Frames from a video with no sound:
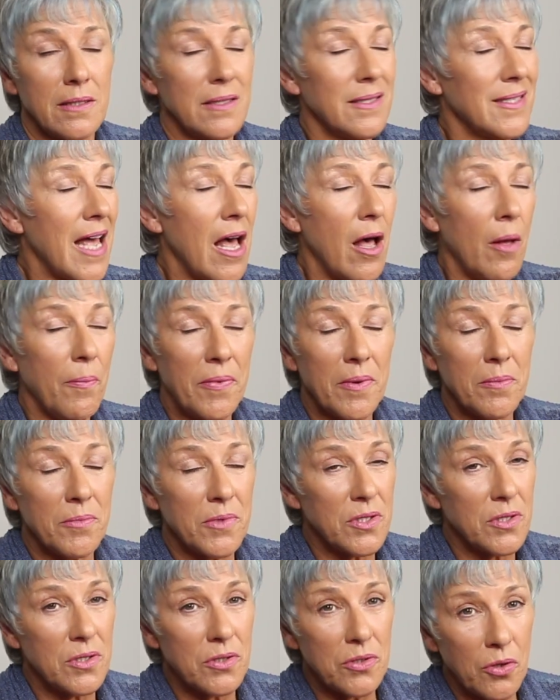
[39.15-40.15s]
It's helped them
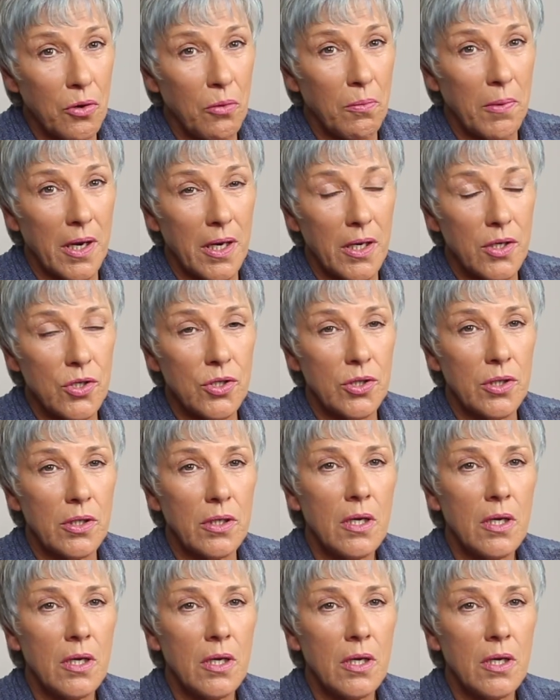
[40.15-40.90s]
so much.